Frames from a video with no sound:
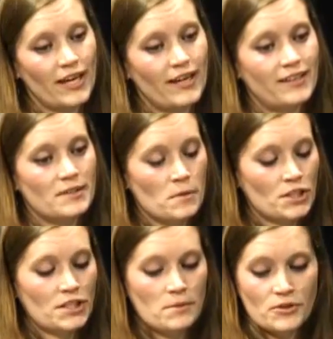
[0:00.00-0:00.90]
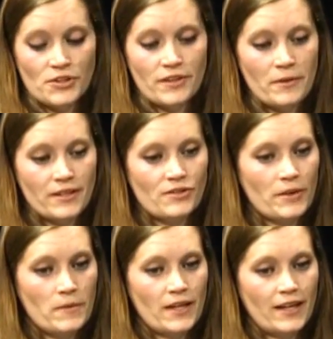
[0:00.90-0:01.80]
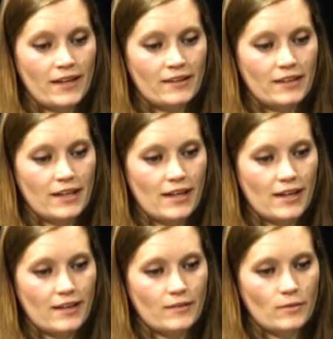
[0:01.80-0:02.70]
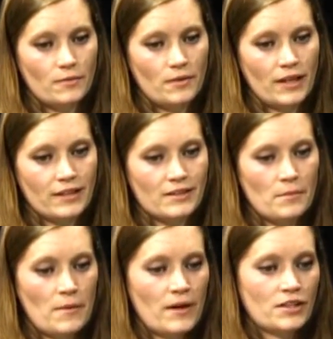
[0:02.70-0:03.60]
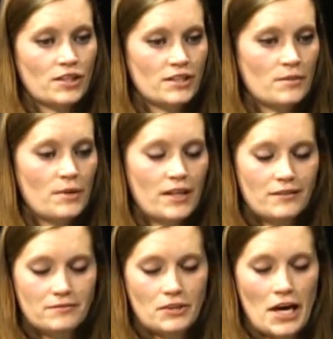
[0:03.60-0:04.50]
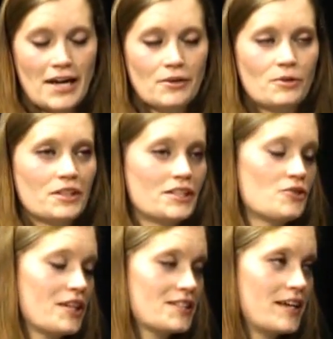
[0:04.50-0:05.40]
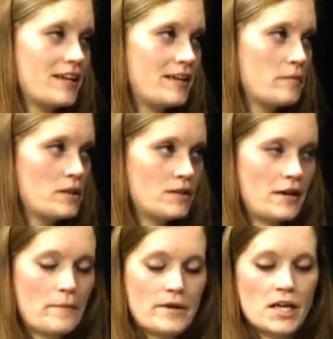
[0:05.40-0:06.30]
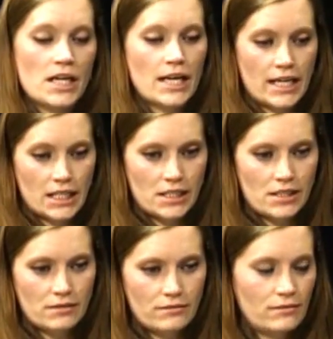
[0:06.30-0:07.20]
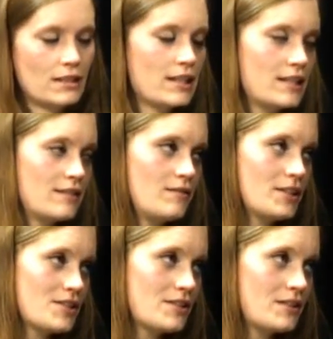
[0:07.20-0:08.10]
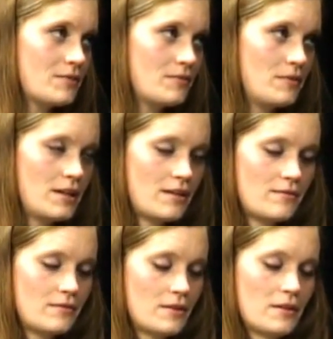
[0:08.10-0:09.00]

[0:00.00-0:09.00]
get as much exposure to the mainstream media um, as maybe I should to be to adequately address that. I'm an NPR addict and listen to um,